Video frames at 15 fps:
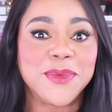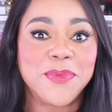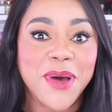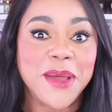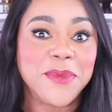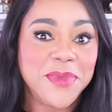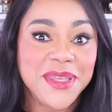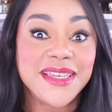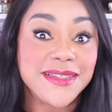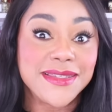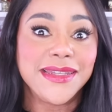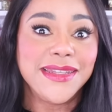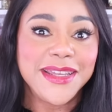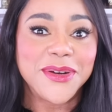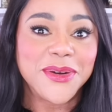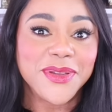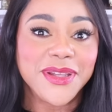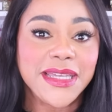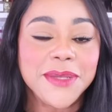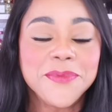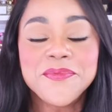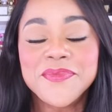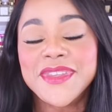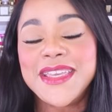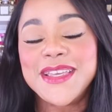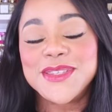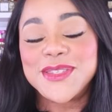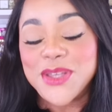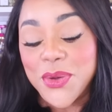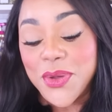upon, because literally.
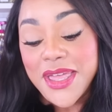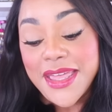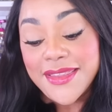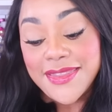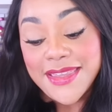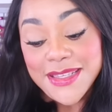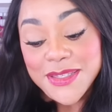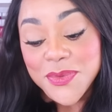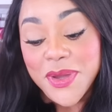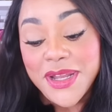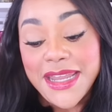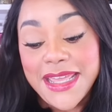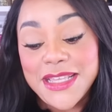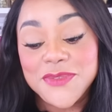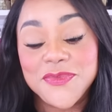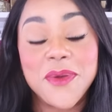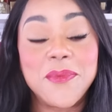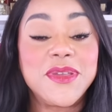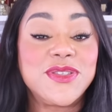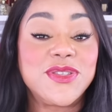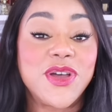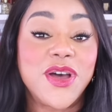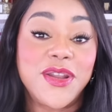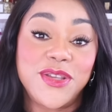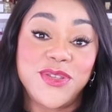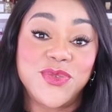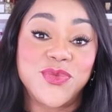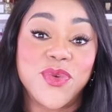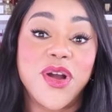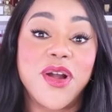So this one is from Maison
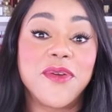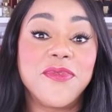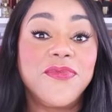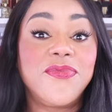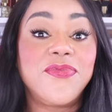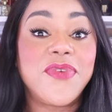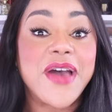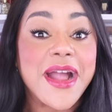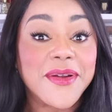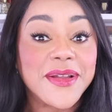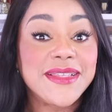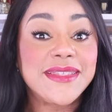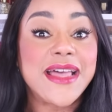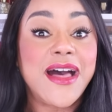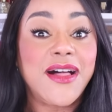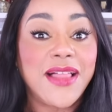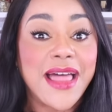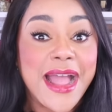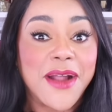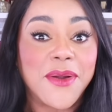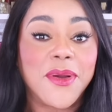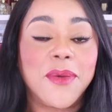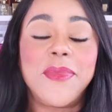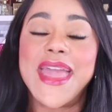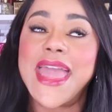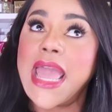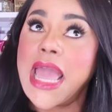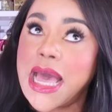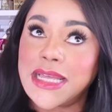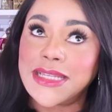Asrar, Faris Al Arab,
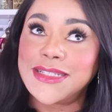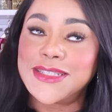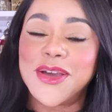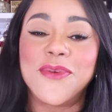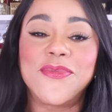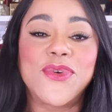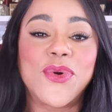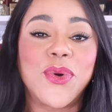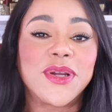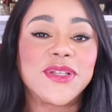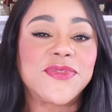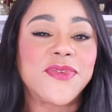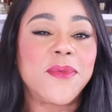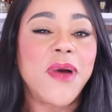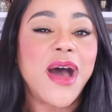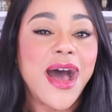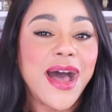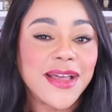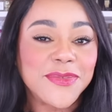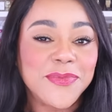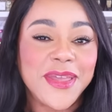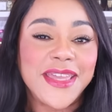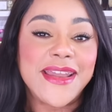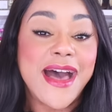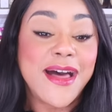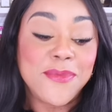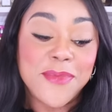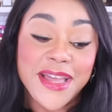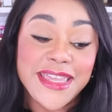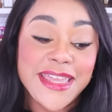and of course from Ahmed
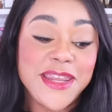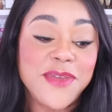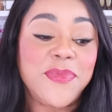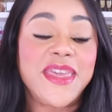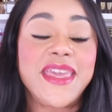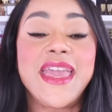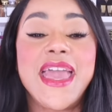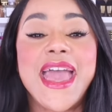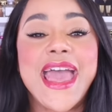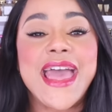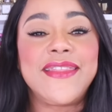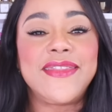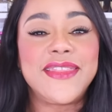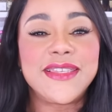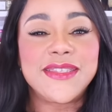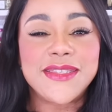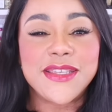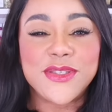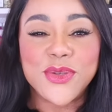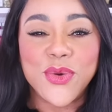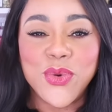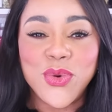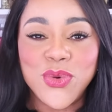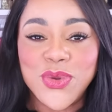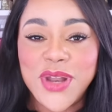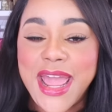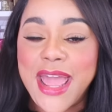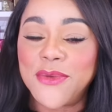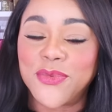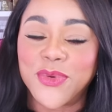Al Maghribi, and this is Oud
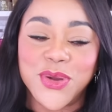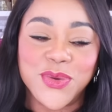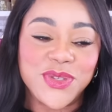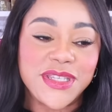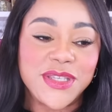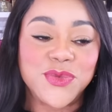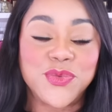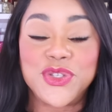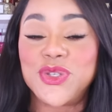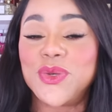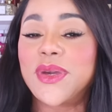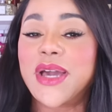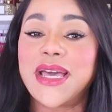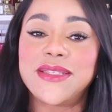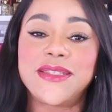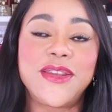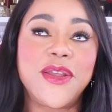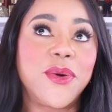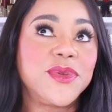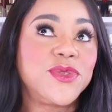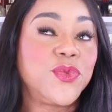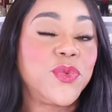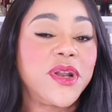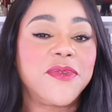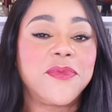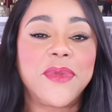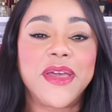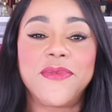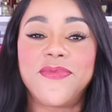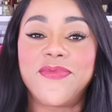and Roses, which you guys know is one of
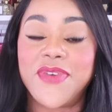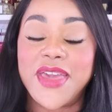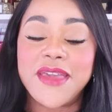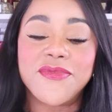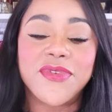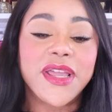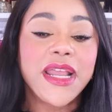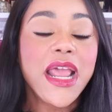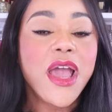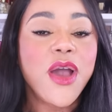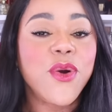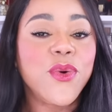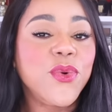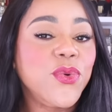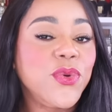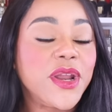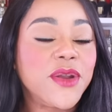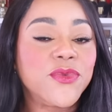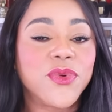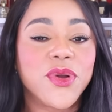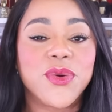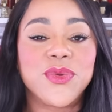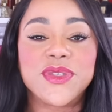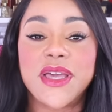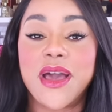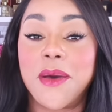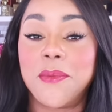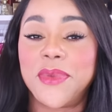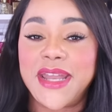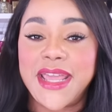my favorite oud and rose
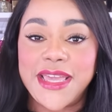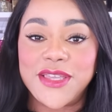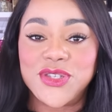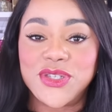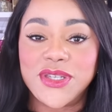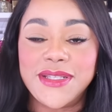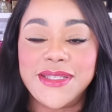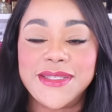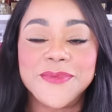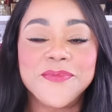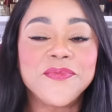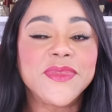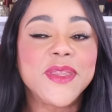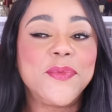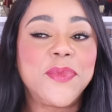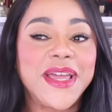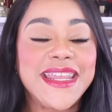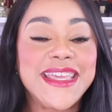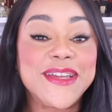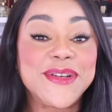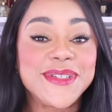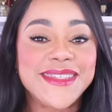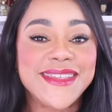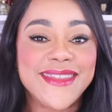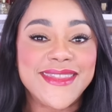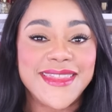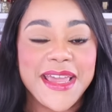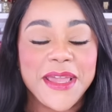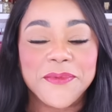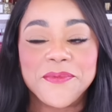combinations. But here's the
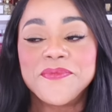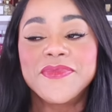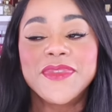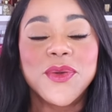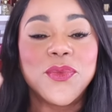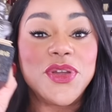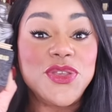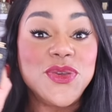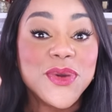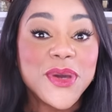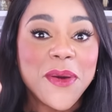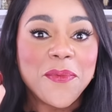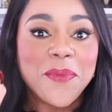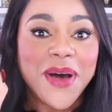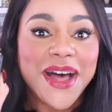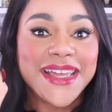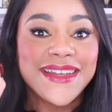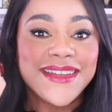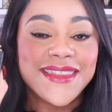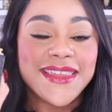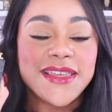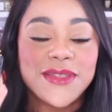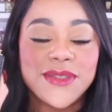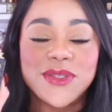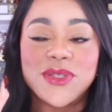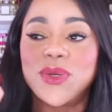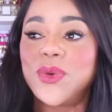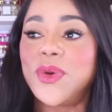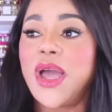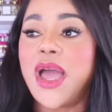thing, when you combine these
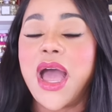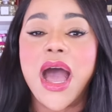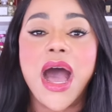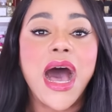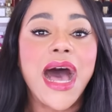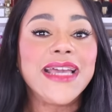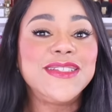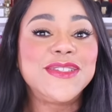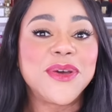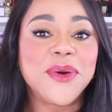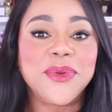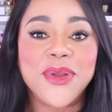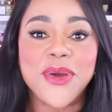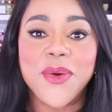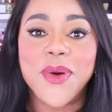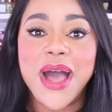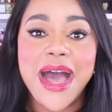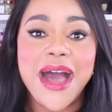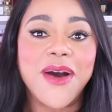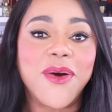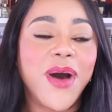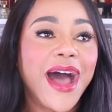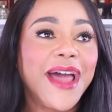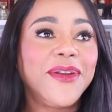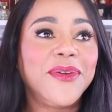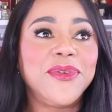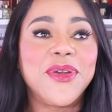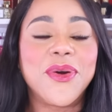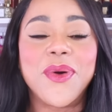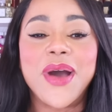two, I don't know how
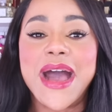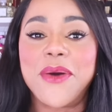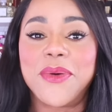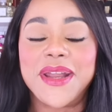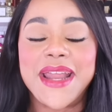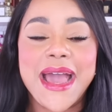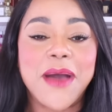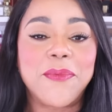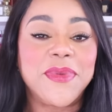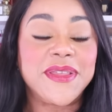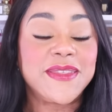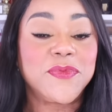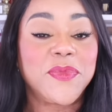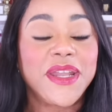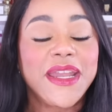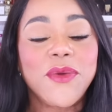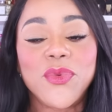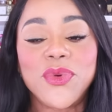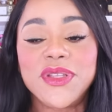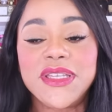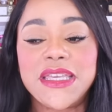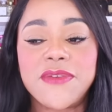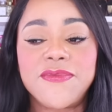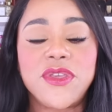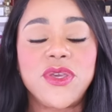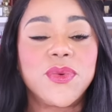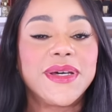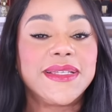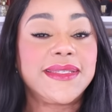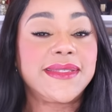it happens, but it will give
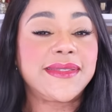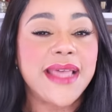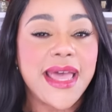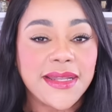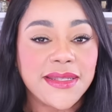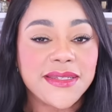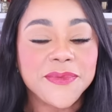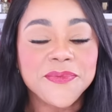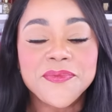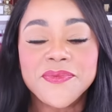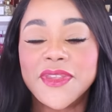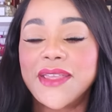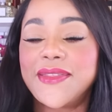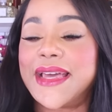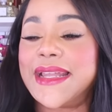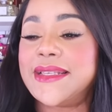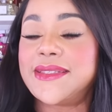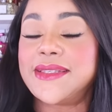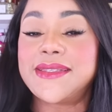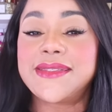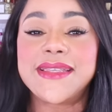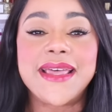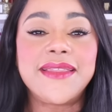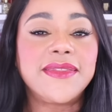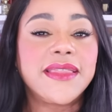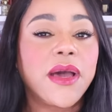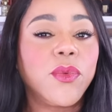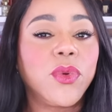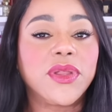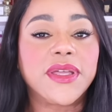you a scent that is a scent
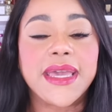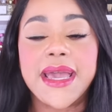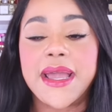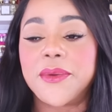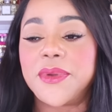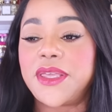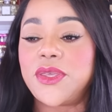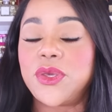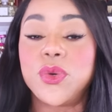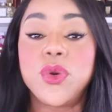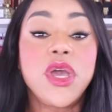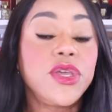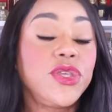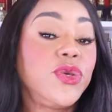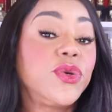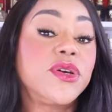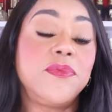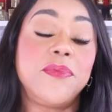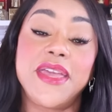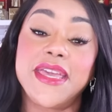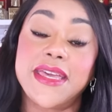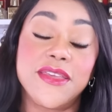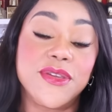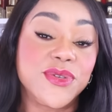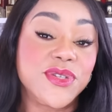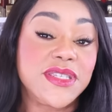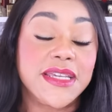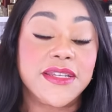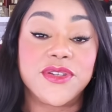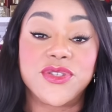that will carry you. You could make it your
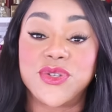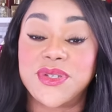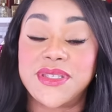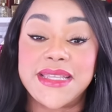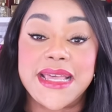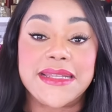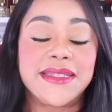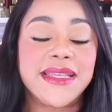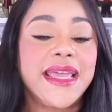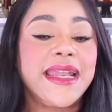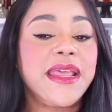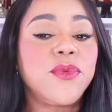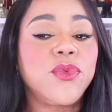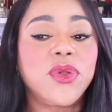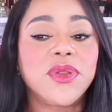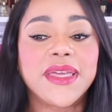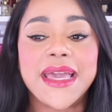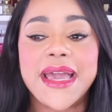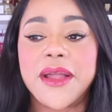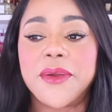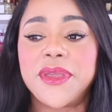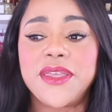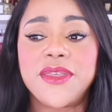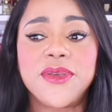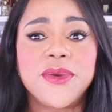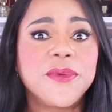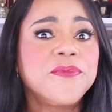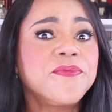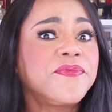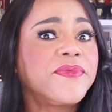signature scent, and it will carry
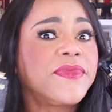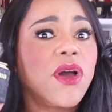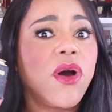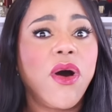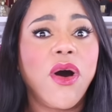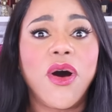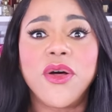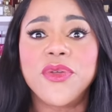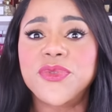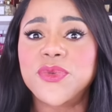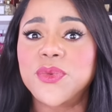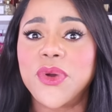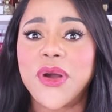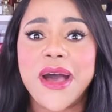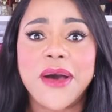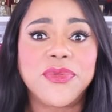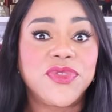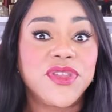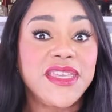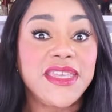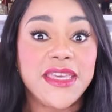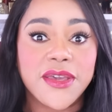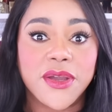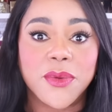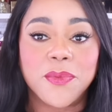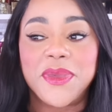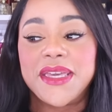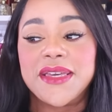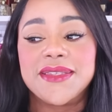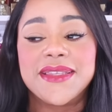you all throughout the year,
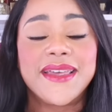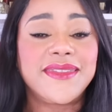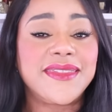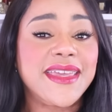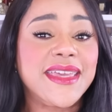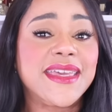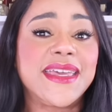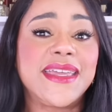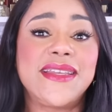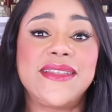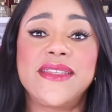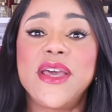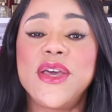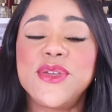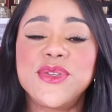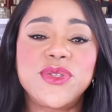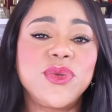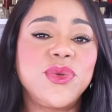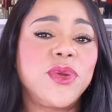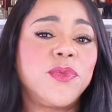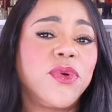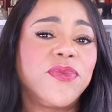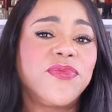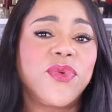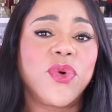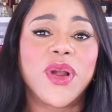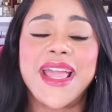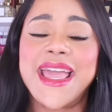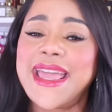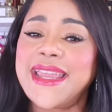because I think it is suitable
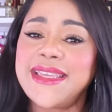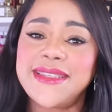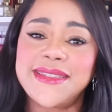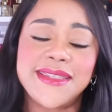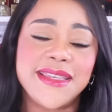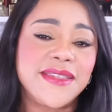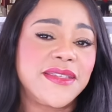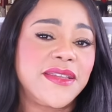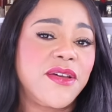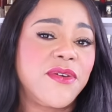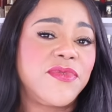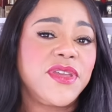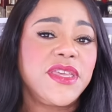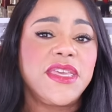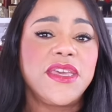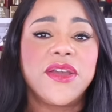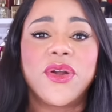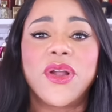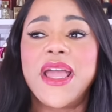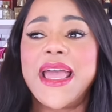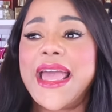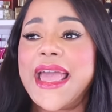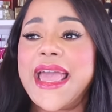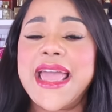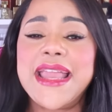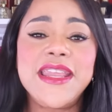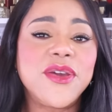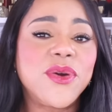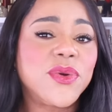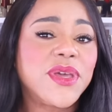for any season of the year,
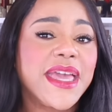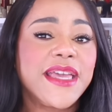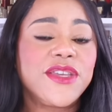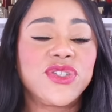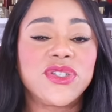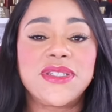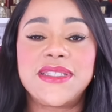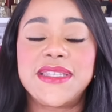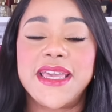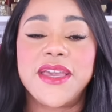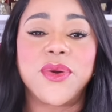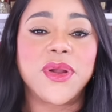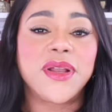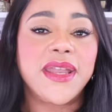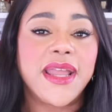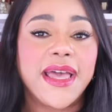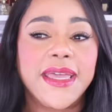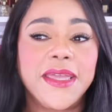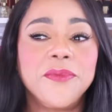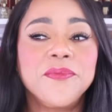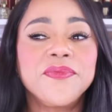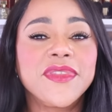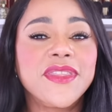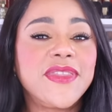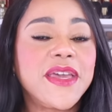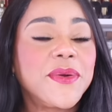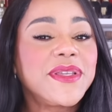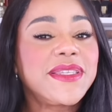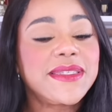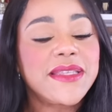any occasion, day or night.
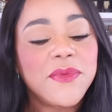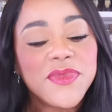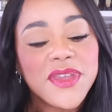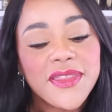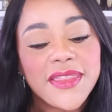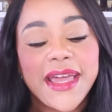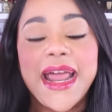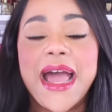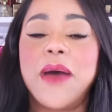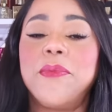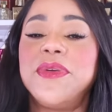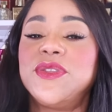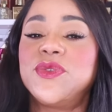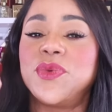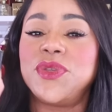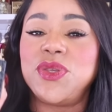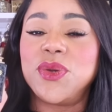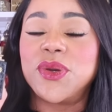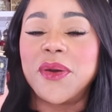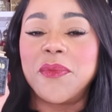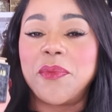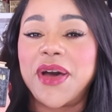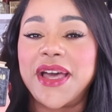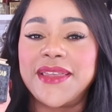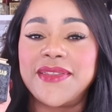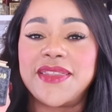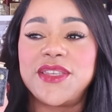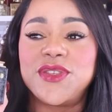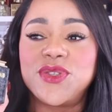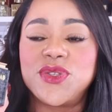There is something that happens when you combine
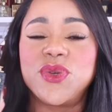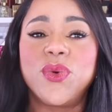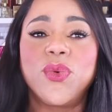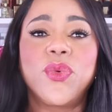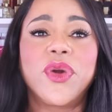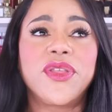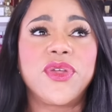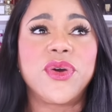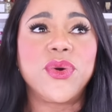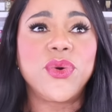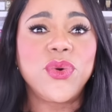these two, where the